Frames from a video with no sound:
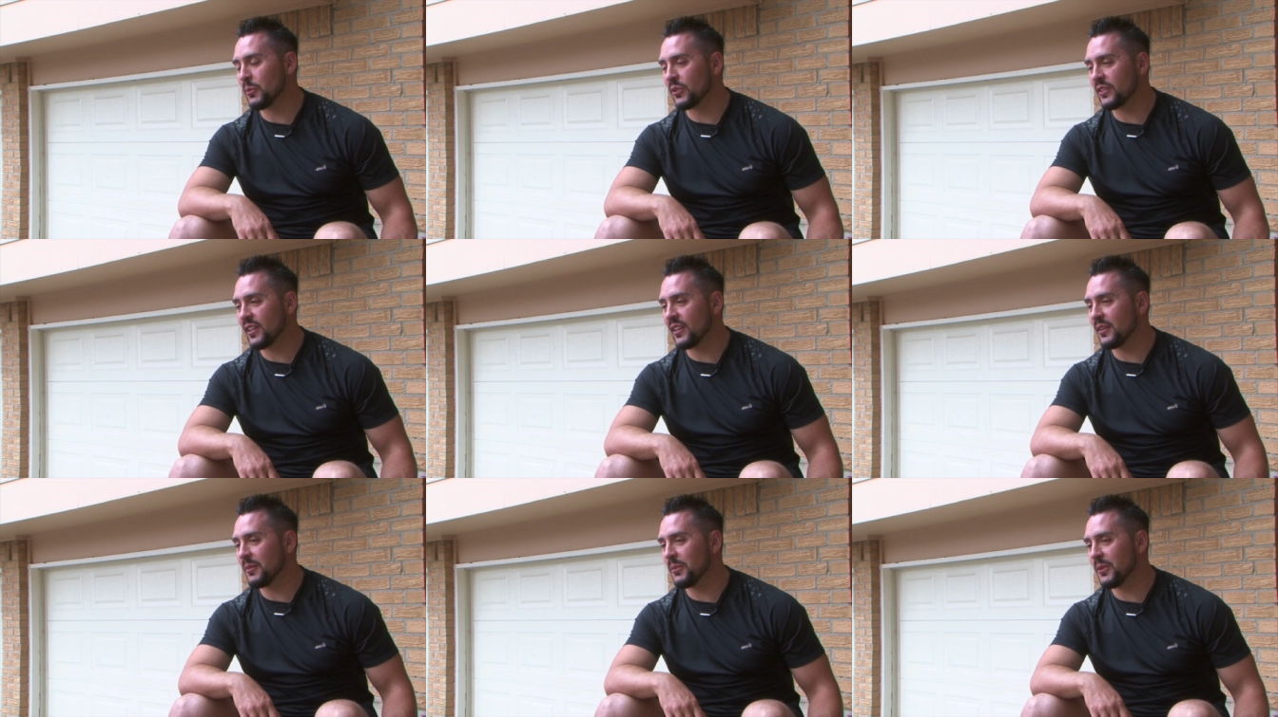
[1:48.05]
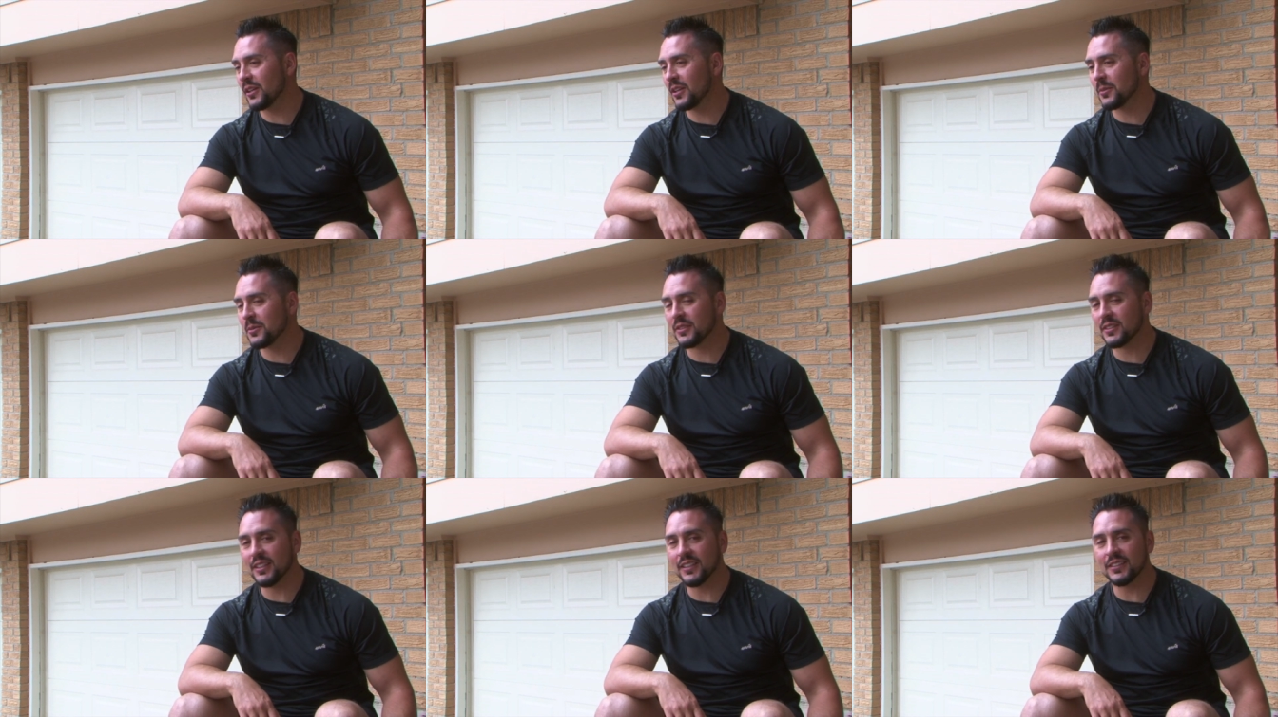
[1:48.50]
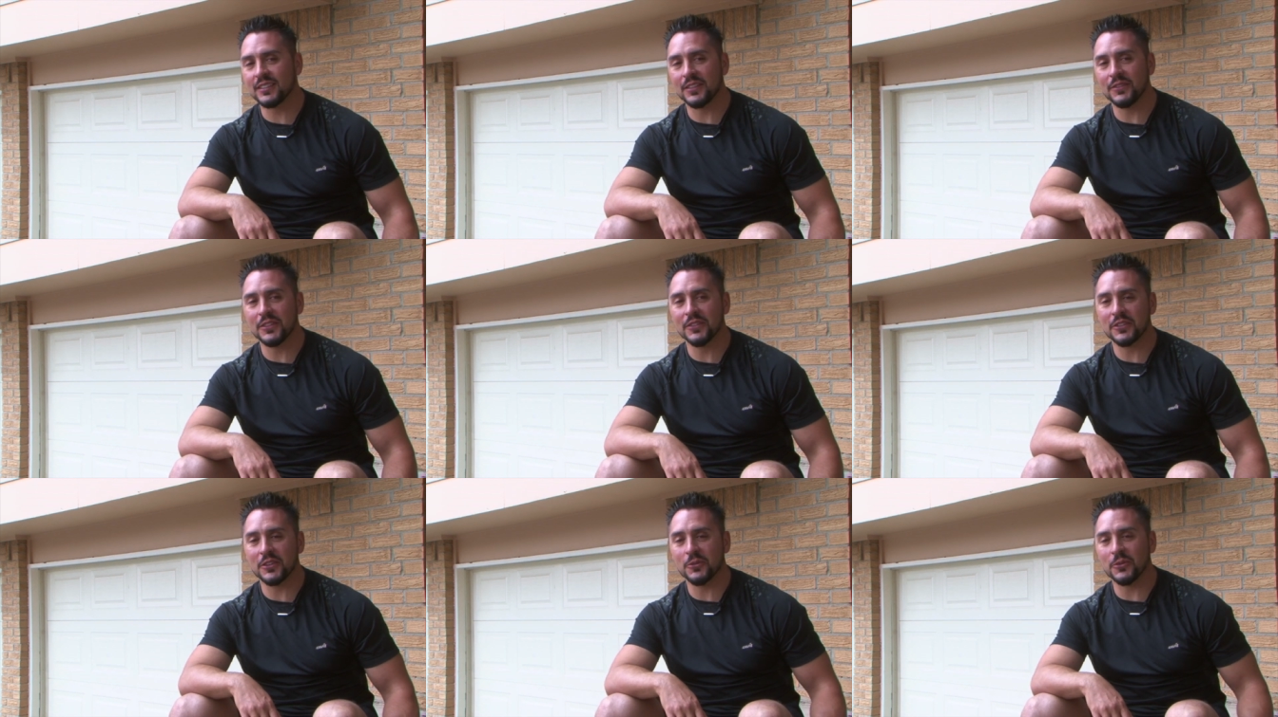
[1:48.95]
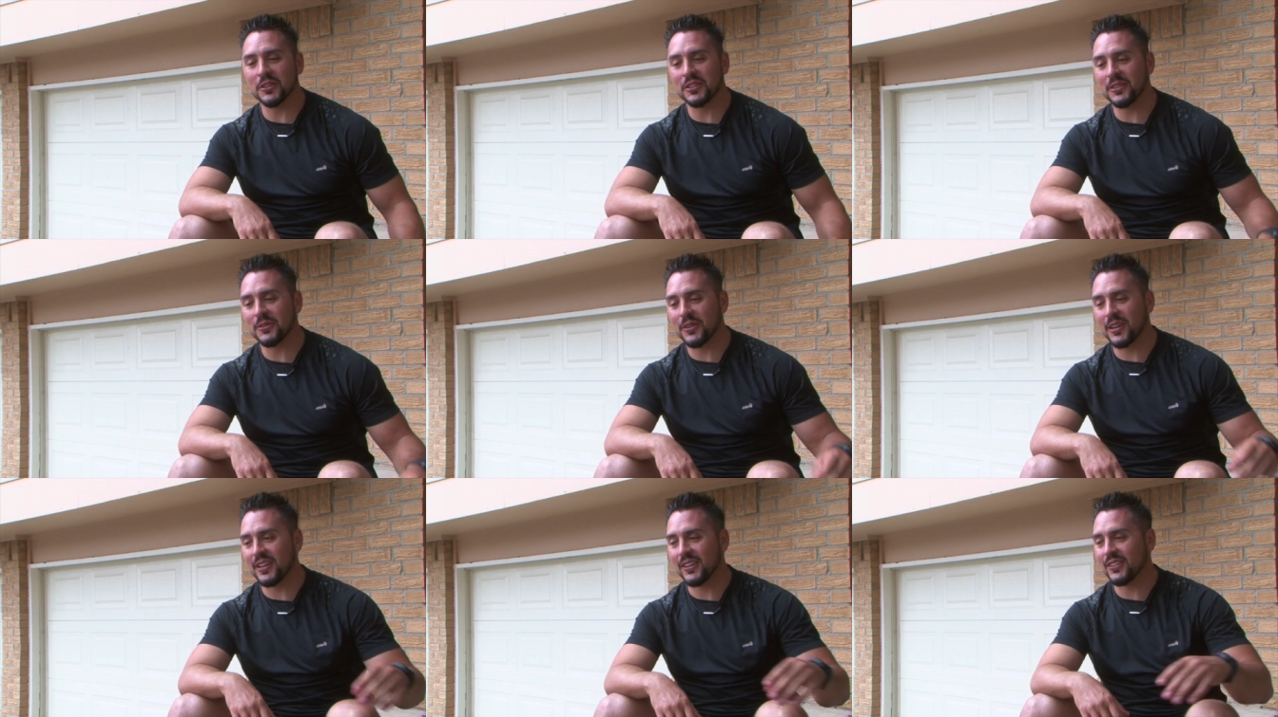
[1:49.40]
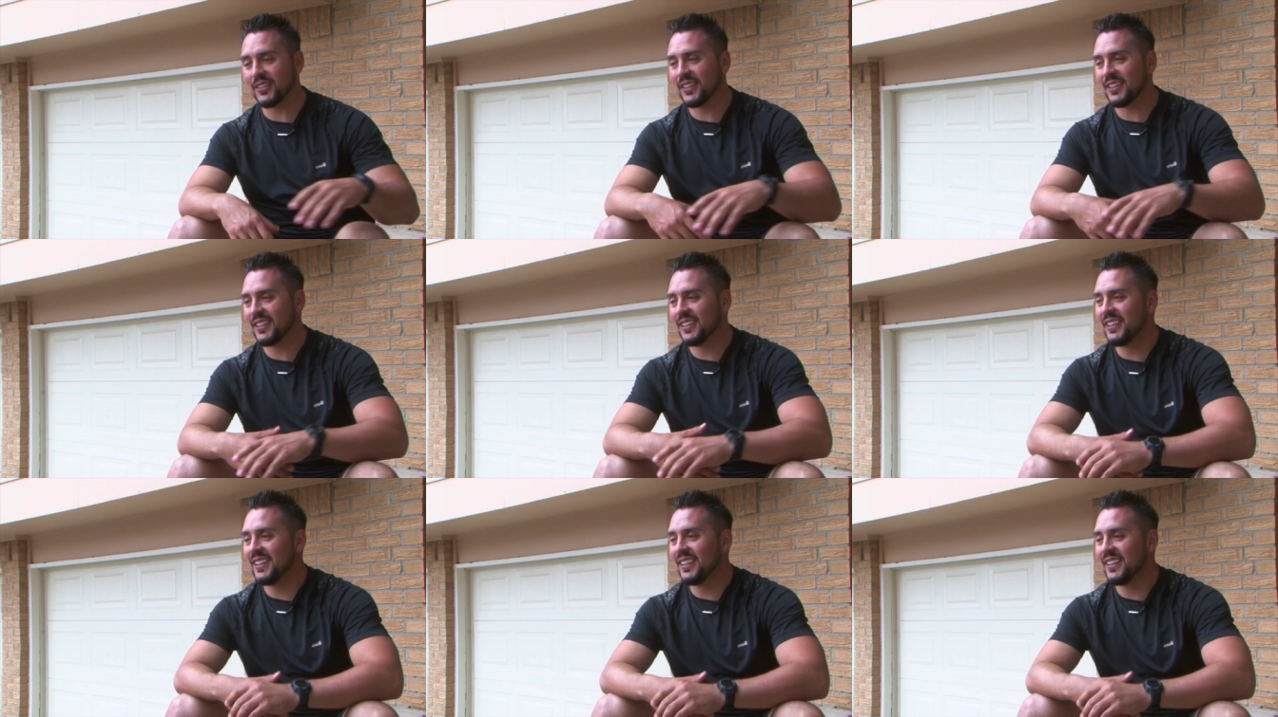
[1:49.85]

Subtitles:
pretend to pick up sticks even if there wasn't around.